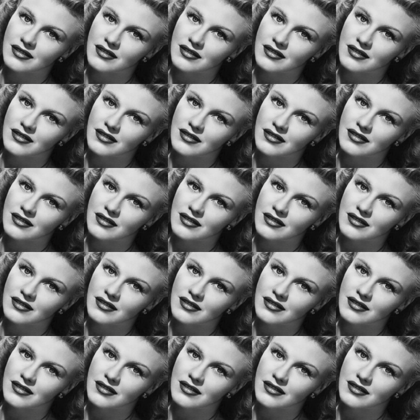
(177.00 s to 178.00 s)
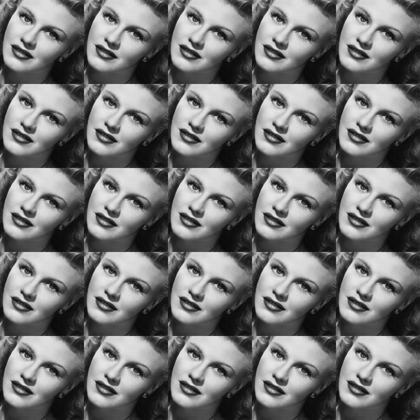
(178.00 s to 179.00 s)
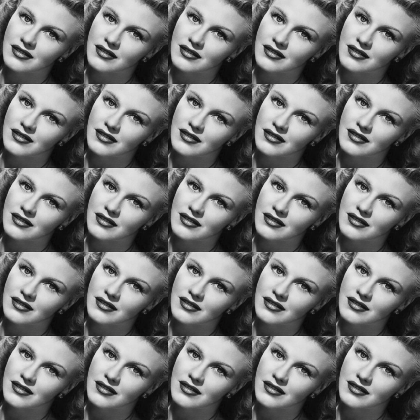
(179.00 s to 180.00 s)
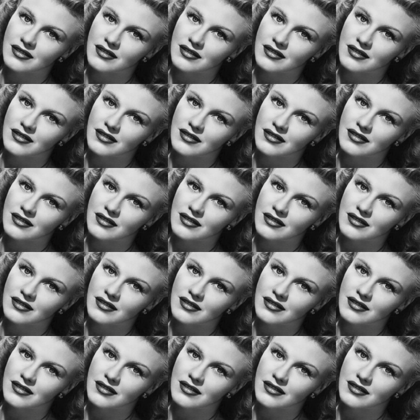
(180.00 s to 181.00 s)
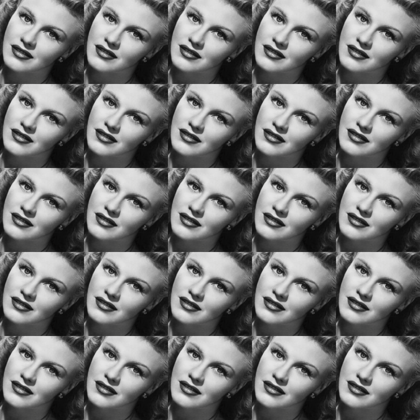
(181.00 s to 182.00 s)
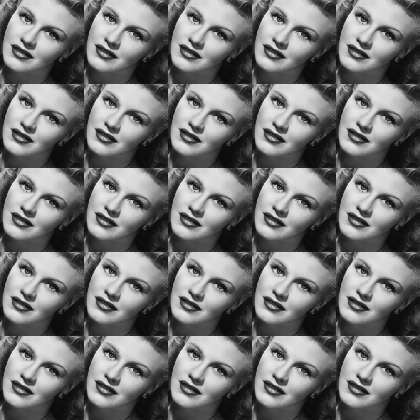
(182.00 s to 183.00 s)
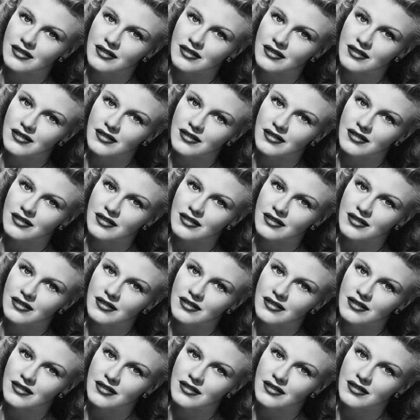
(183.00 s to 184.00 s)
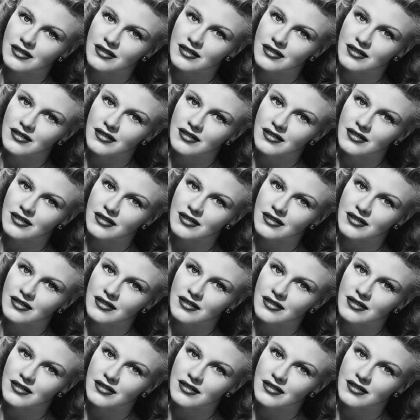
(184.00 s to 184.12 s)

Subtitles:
This is a still picture; no speech is visible.